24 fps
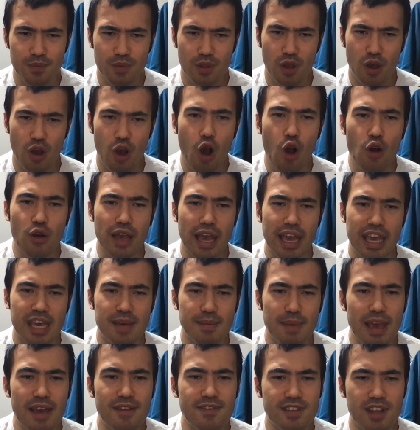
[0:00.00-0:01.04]
Okay, he
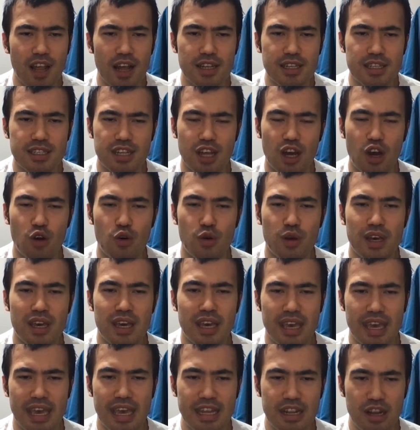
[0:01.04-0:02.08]
may have done so
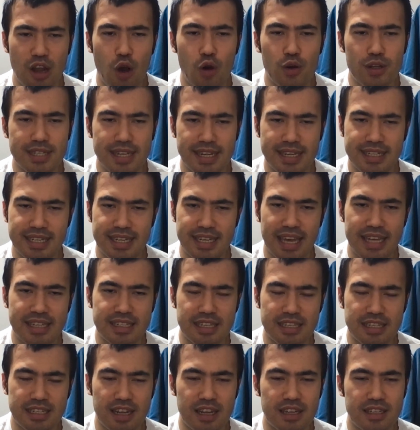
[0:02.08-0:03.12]
in 06
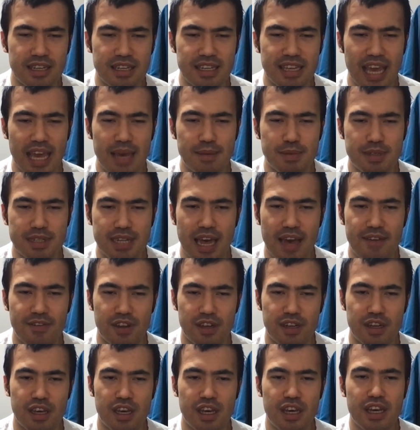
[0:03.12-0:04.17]
against the Suns in Game
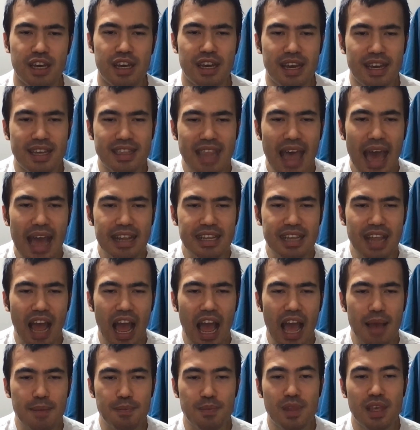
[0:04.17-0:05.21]
7. And that
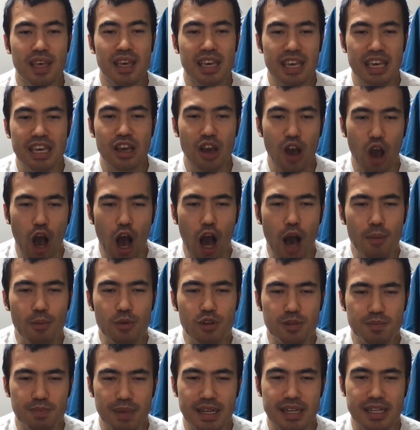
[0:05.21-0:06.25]
time, he
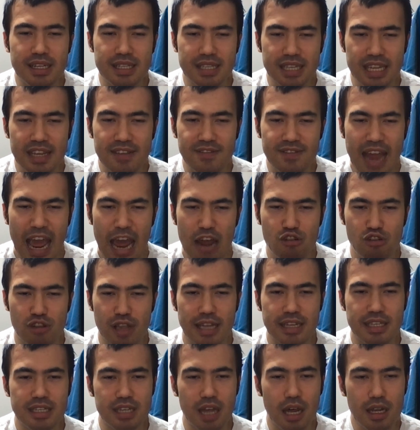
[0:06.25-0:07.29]
almost beat a Steve
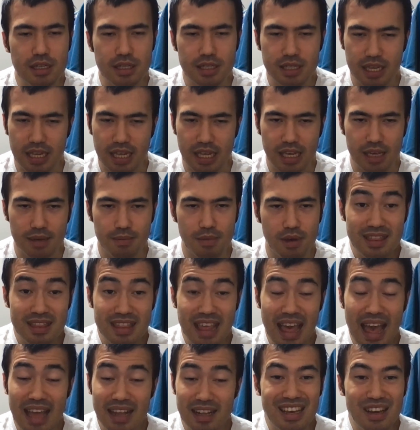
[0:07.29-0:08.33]
Nash-led Suns team
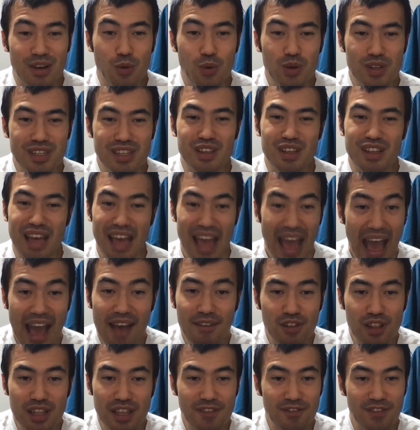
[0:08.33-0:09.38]
that was
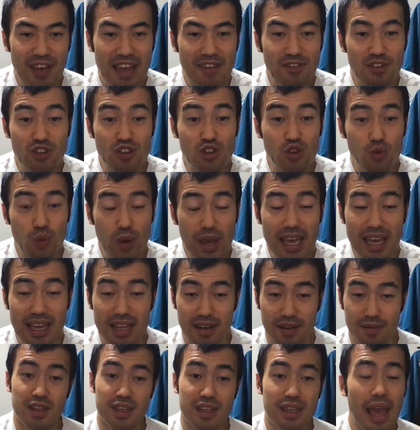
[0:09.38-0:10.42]
heavily favored to
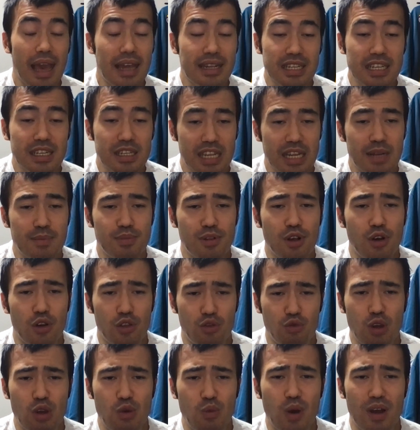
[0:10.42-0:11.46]
win. Yes, he did blow a
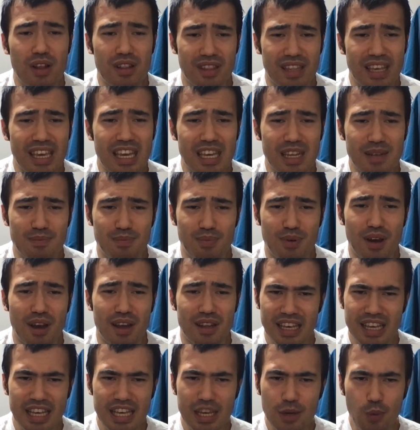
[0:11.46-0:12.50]
3-1 lead,
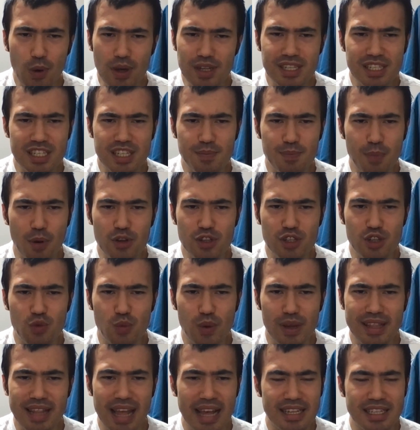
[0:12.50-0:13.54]
but he wasn't supposed to
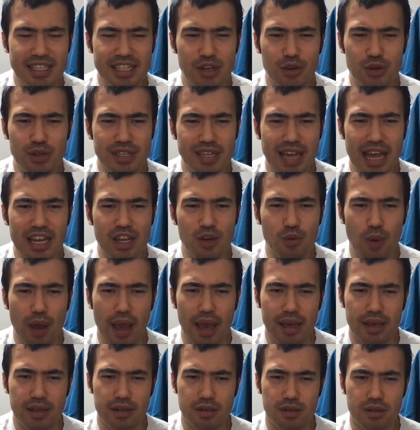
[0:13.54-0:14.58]
win that series
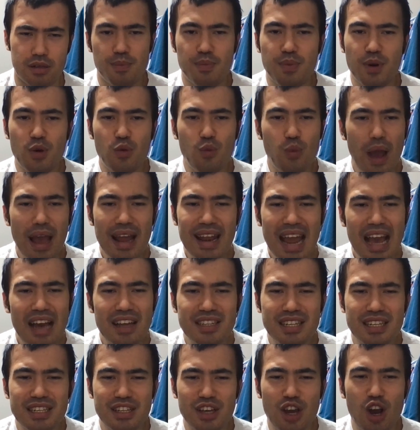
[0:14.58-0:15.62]
anyways. But when
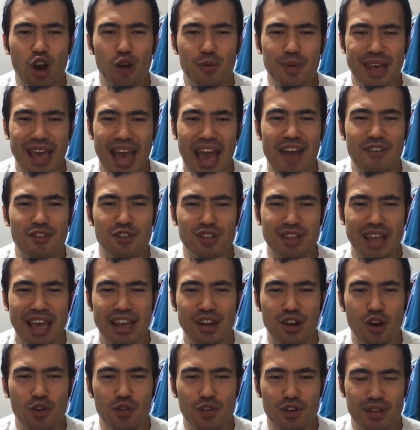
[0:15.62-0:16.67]
else has Kobe ever
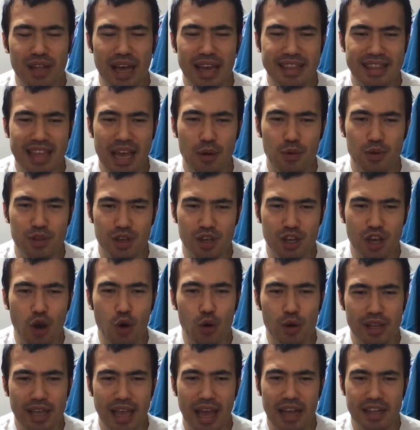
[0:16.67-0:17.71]
laid over like that when the
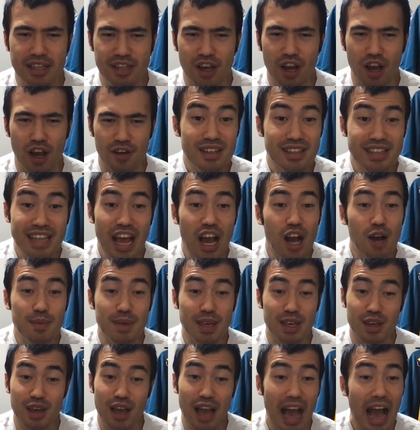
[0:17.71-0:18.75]
going got tough? Tell
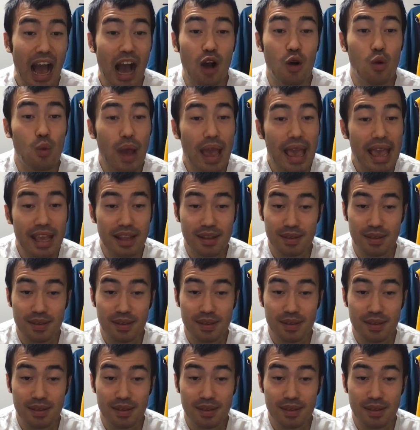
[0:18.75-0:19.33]
me. I'll wait.